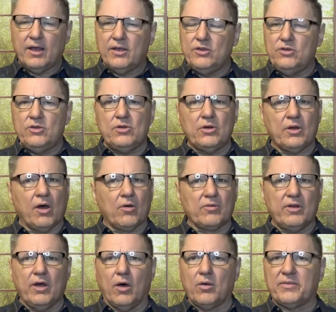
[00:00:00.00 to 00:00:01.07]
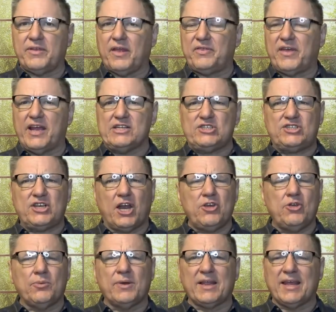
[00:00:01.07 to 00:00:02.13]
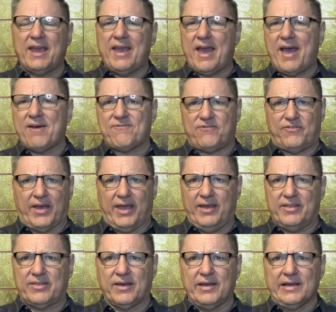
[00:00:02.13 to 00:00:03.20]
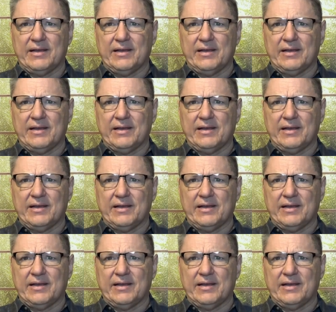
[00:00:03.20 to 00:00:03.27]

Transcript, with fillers: you don't know that they genuinely have faith.